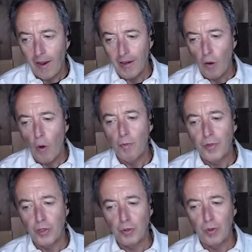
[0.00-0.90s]
I hope
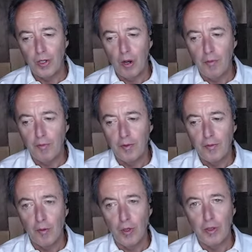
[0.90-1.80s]
this was helpful
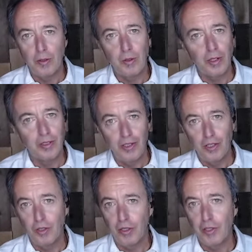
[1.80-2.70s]
for you.
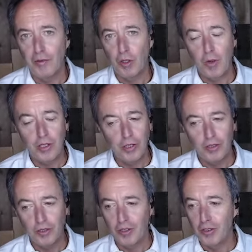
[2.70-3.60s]
Continue to leave your
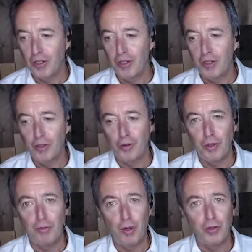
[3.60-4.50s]
questions, continue to
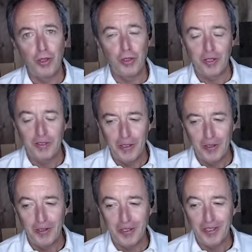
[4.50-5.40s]
shoot emojis,
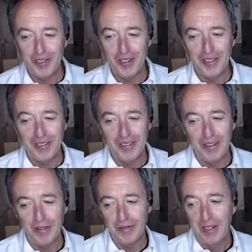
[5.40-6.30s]
continue to share your
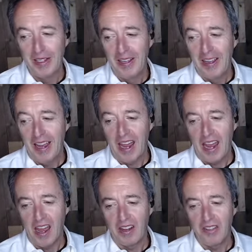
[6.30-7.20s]
love,
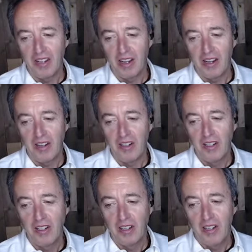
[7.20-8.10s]
and I
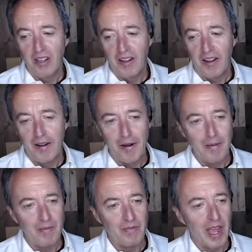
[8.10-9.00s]

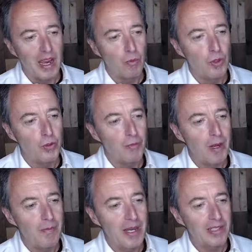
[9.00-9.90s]
will do
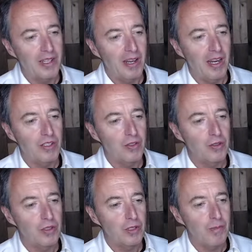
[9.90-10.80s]
my best to
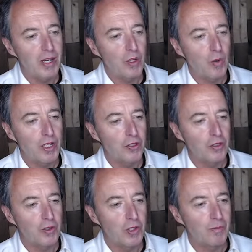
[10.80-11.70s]
answer as many
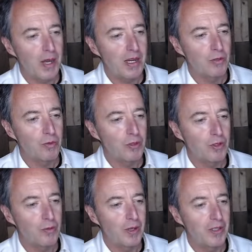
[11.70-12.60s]
questions as possible. I
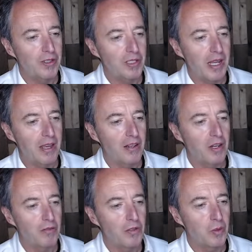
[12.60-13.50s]
just want to scan
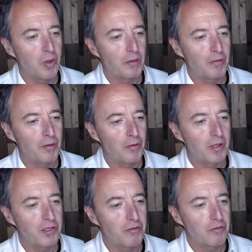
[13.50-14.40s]
here real quick
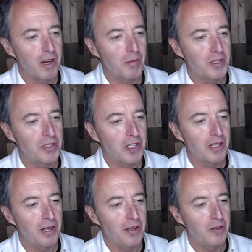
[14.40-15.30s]
before I scram and
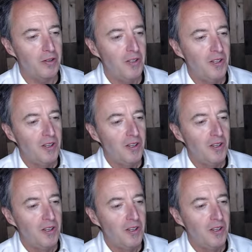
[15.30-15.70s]
skedaddle.